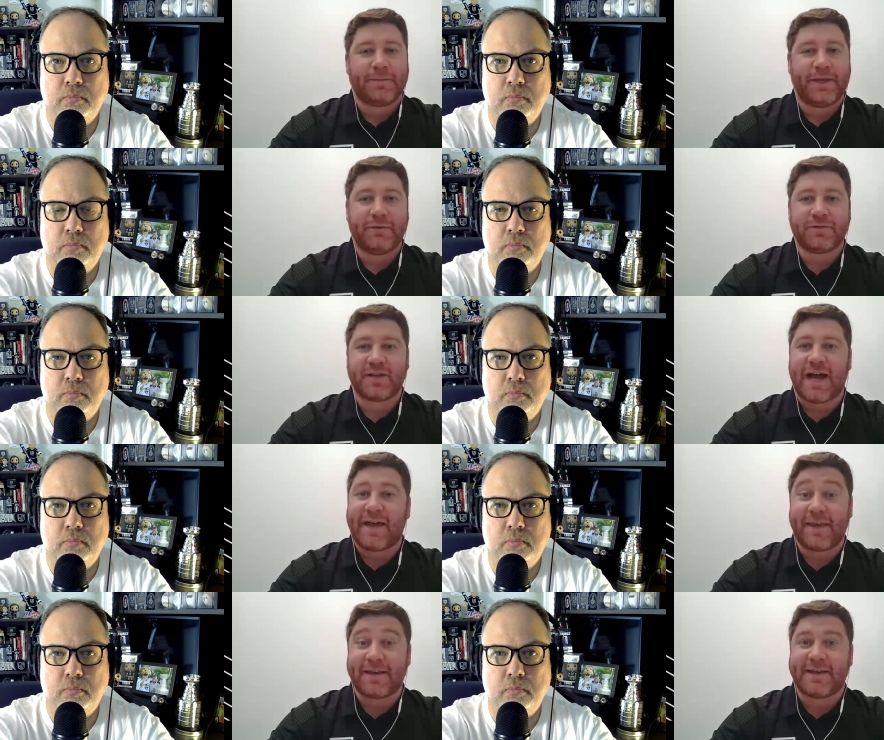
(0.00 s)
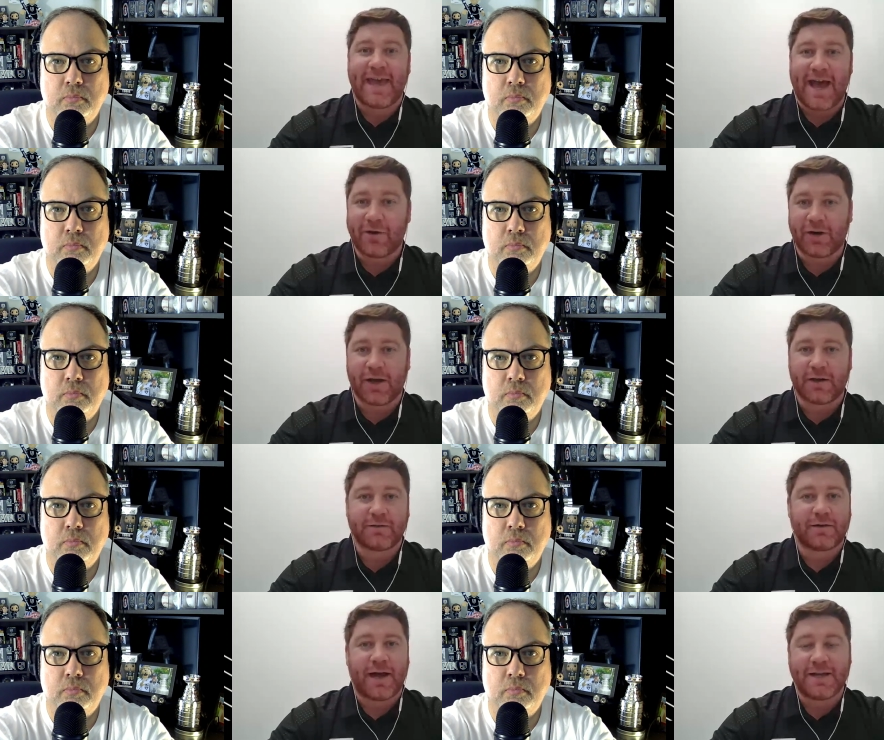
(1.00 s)
Speaker 1: He was a guy they could count on.
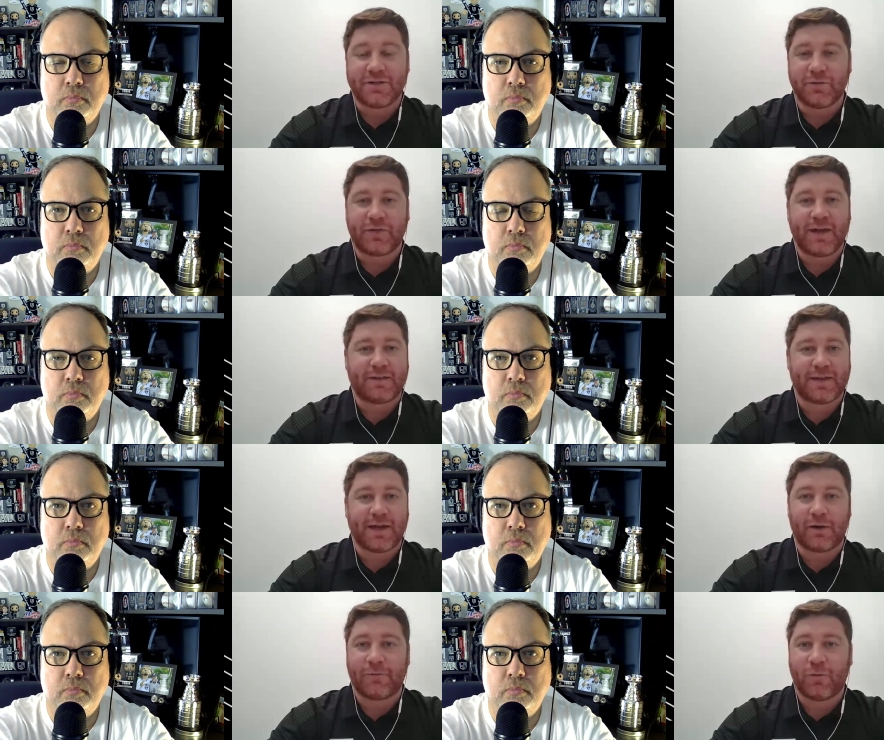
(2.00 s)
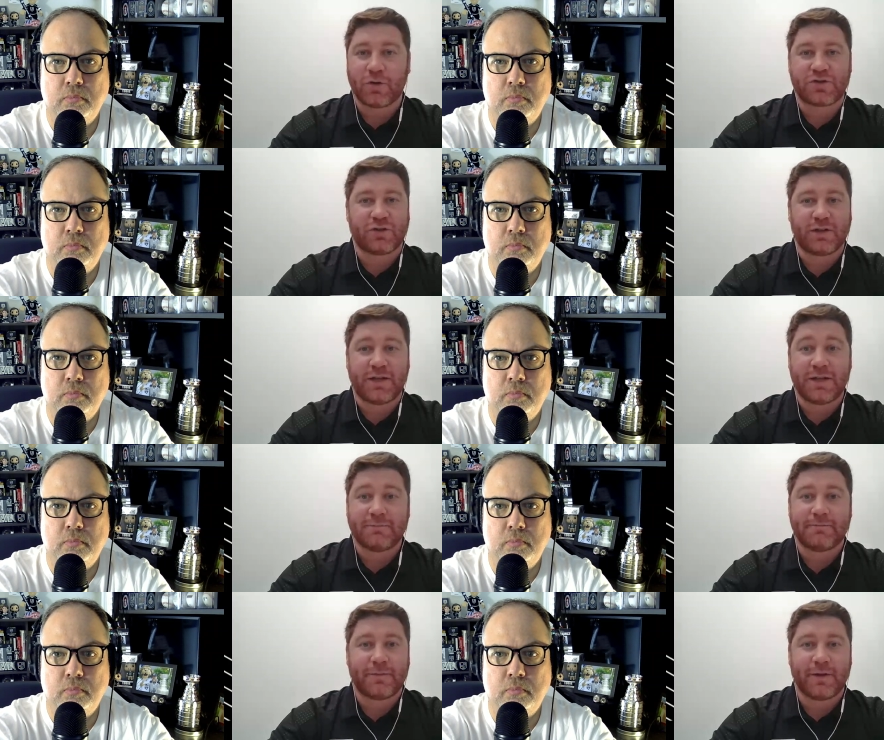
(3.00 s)
I do think that unfortunately,